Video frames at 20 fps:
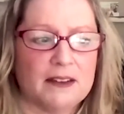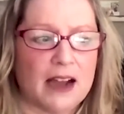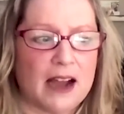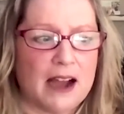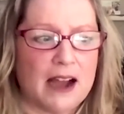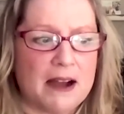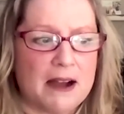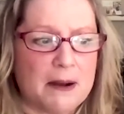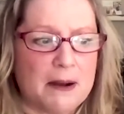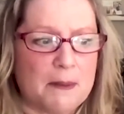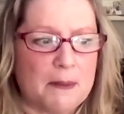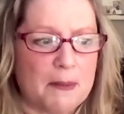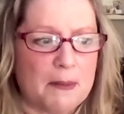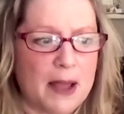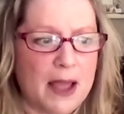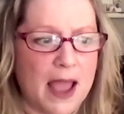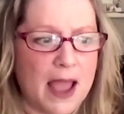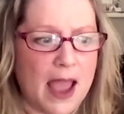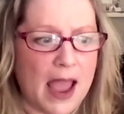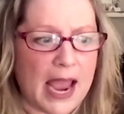
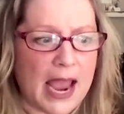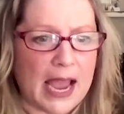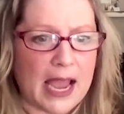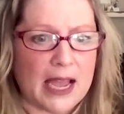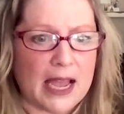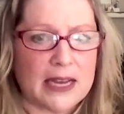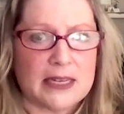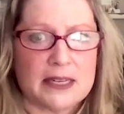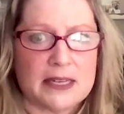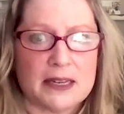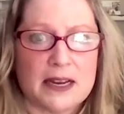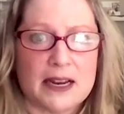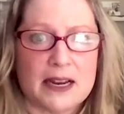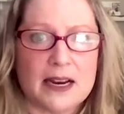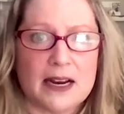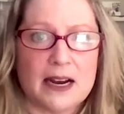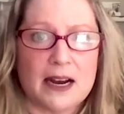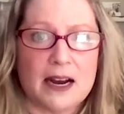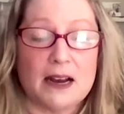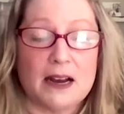And
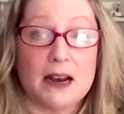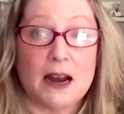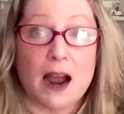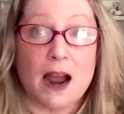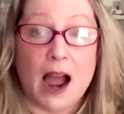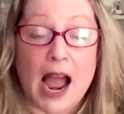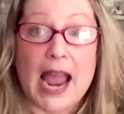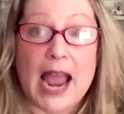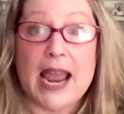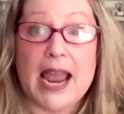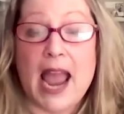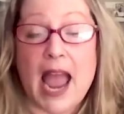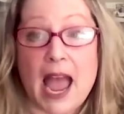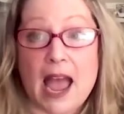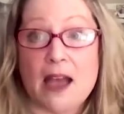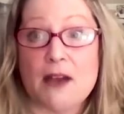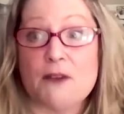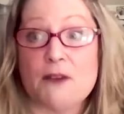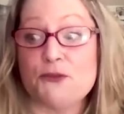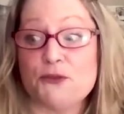I
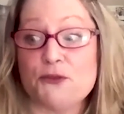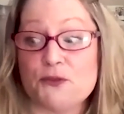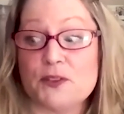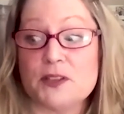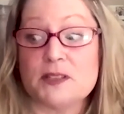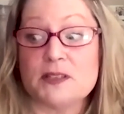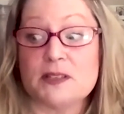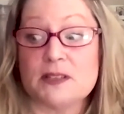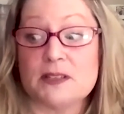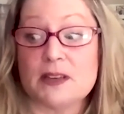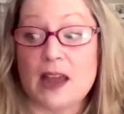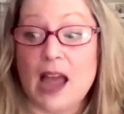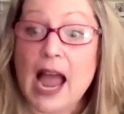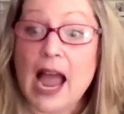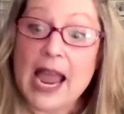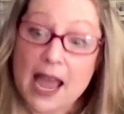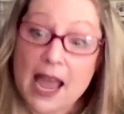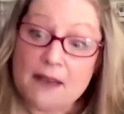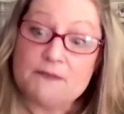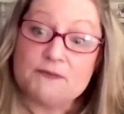
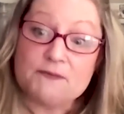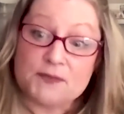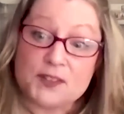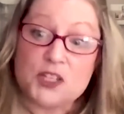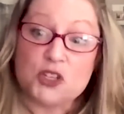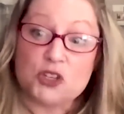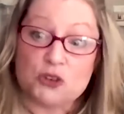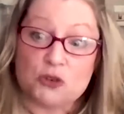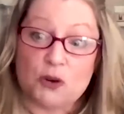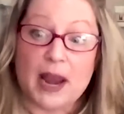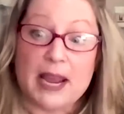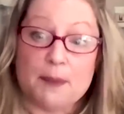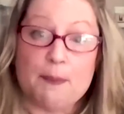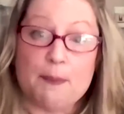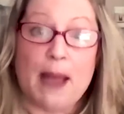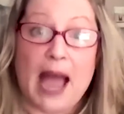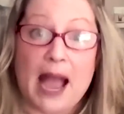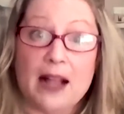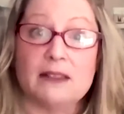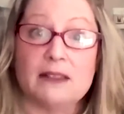have shrank
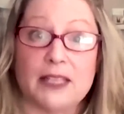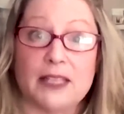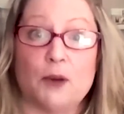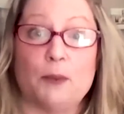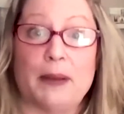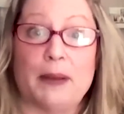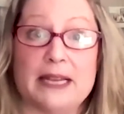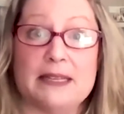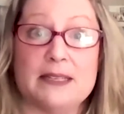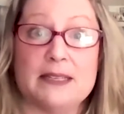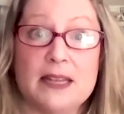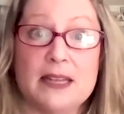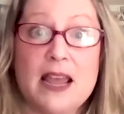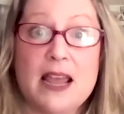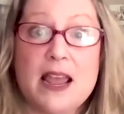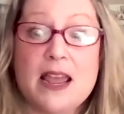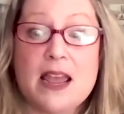back a little bit,